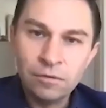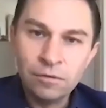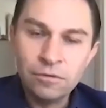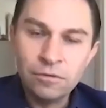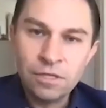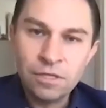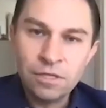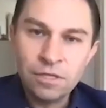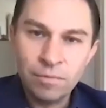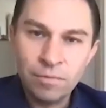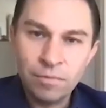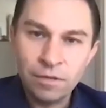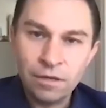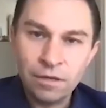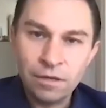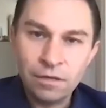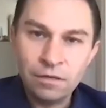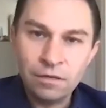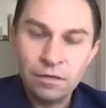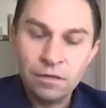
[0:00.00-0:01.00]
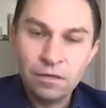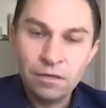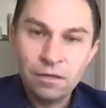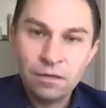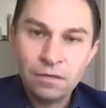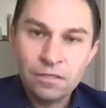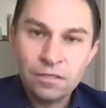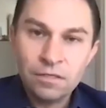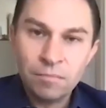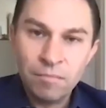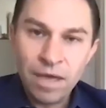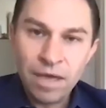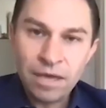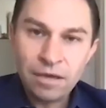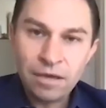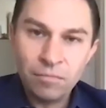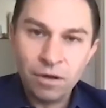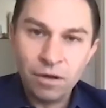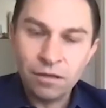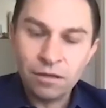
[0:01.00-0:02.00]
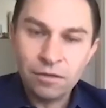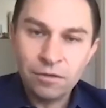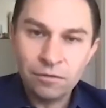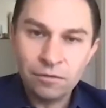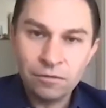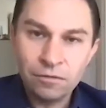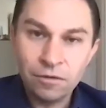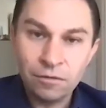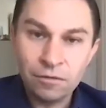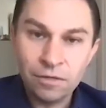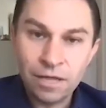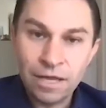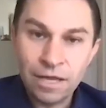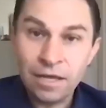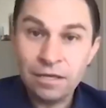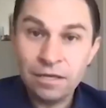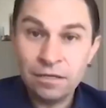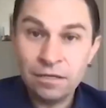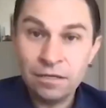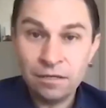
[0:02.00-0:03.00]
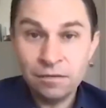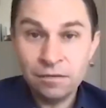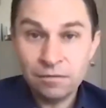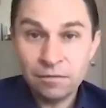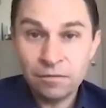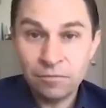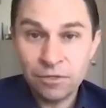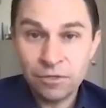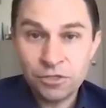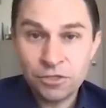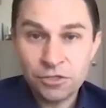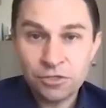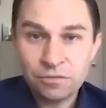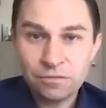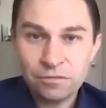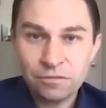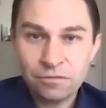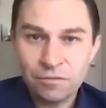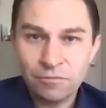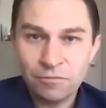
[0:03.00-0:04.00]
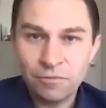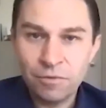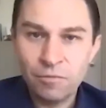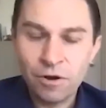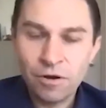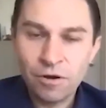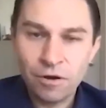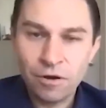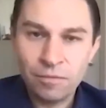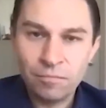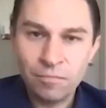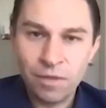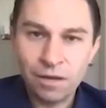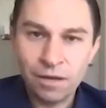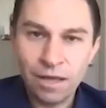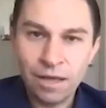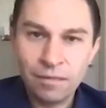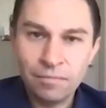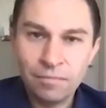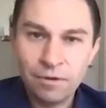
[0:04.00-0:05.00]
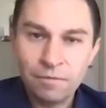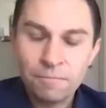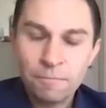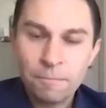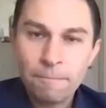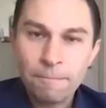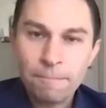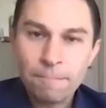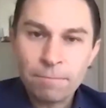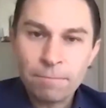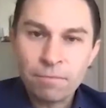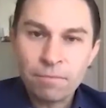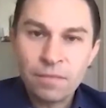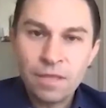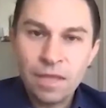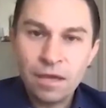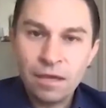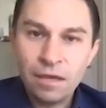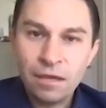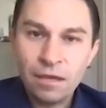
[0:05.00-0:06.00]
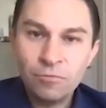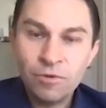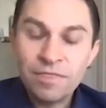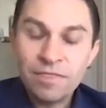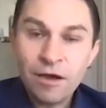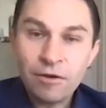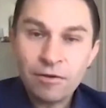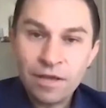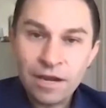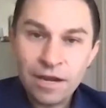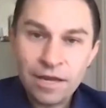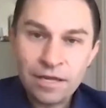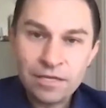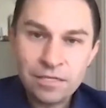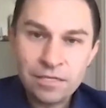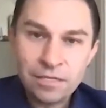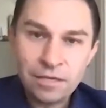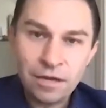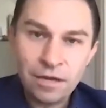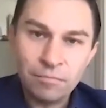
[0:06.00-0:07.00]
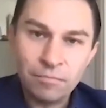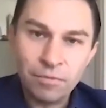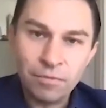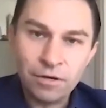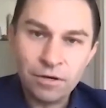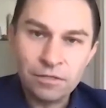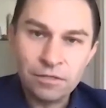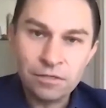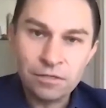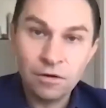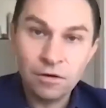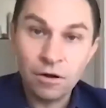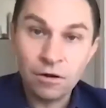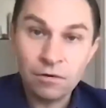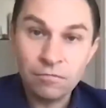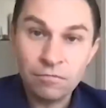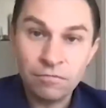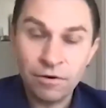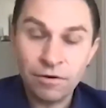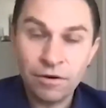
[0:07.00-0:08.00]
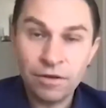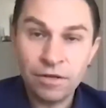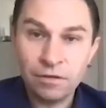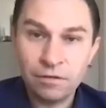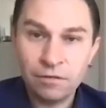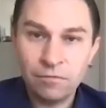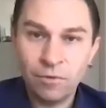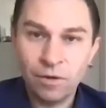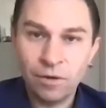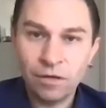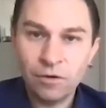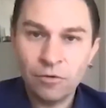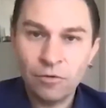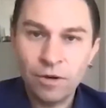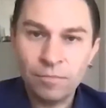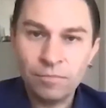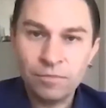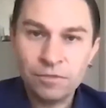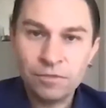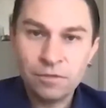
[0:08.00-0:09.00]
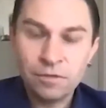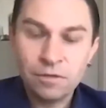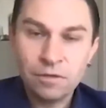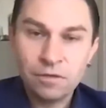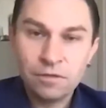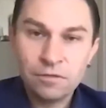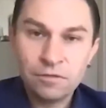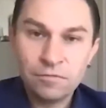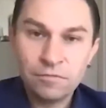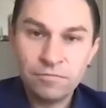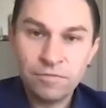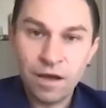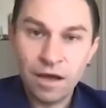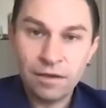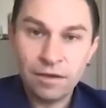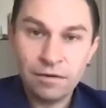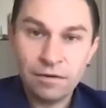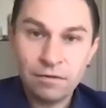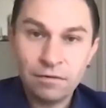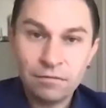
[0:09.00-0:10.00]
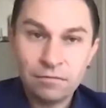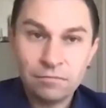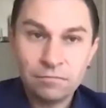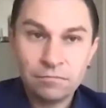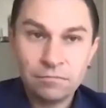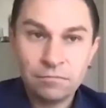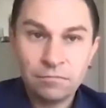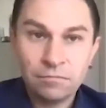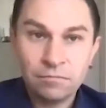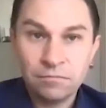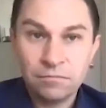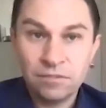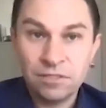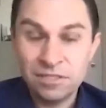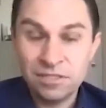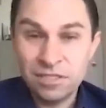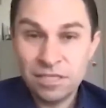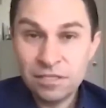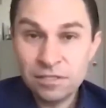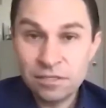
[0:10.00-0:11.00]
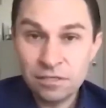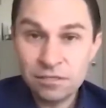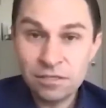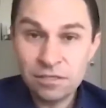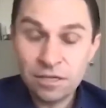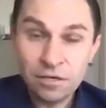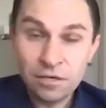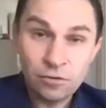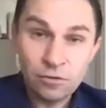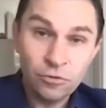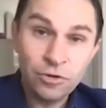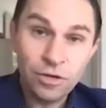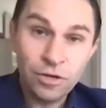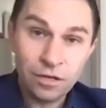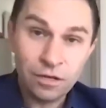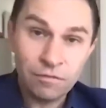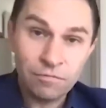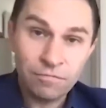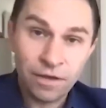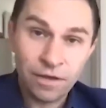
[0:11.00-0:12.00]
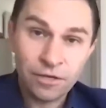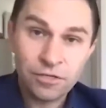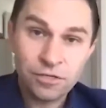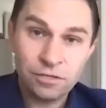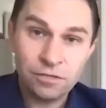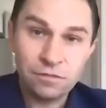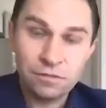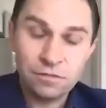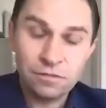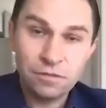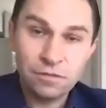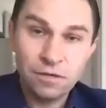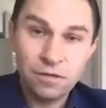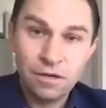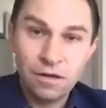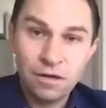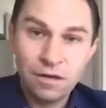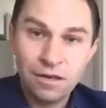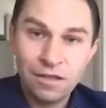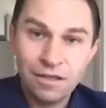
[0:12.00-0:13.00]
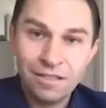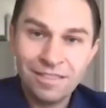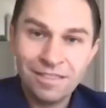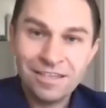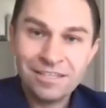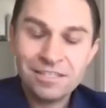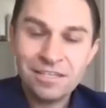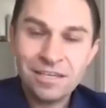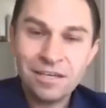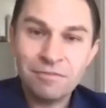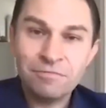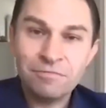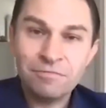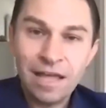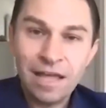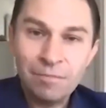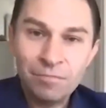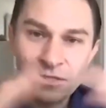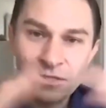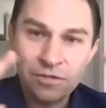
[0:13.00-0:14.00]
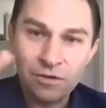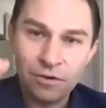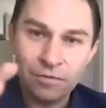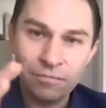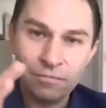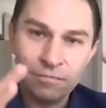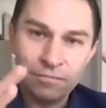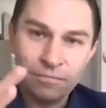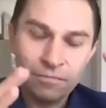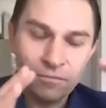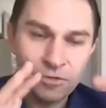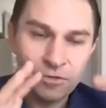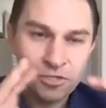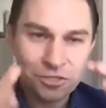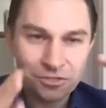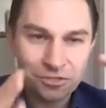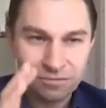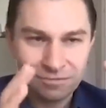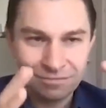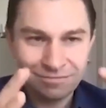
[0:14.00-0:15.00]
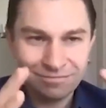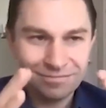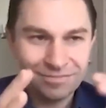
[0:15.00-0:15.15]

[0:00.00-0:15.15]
lose the ability to make a molecule called NAD, which we work on in my lab. And without NAD, our bodies are not very well equipped to fight diseases, including infections. Mm. This inflammasome, which